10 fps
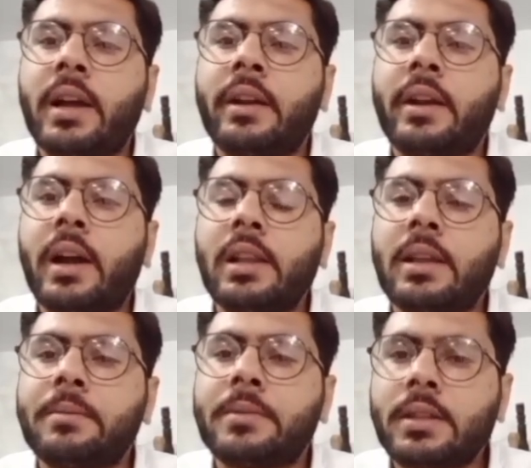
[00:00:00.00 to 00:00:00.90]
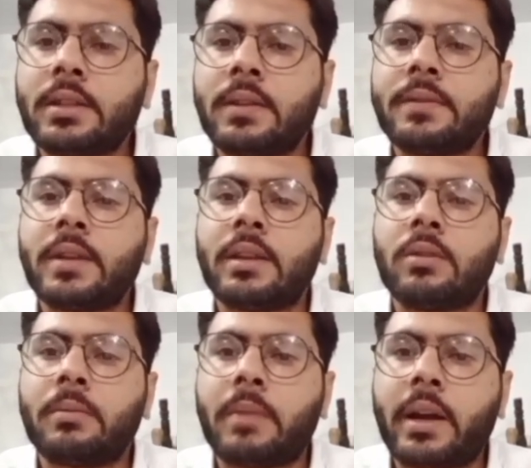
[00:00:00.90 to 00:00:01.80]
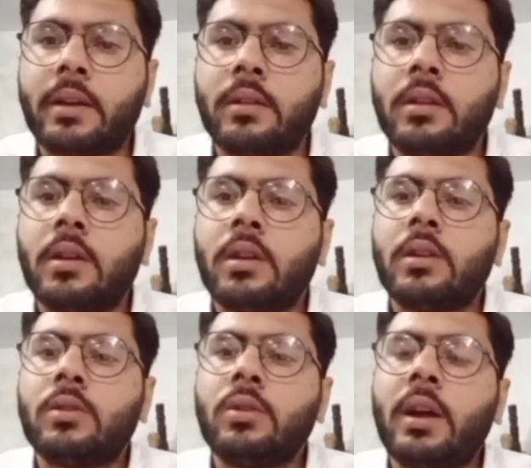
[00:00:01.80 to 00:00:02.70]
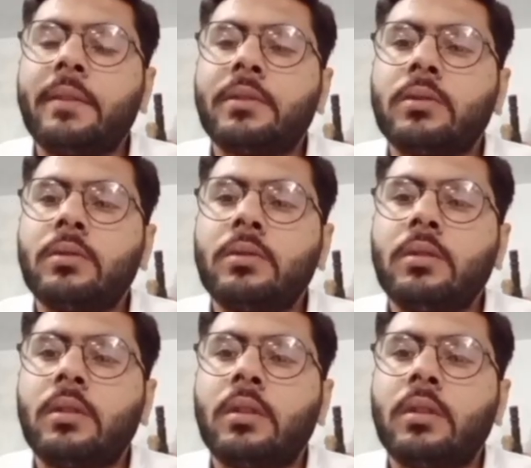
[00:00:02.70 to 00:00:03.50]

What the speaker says: and all the objectives in your mind, you have to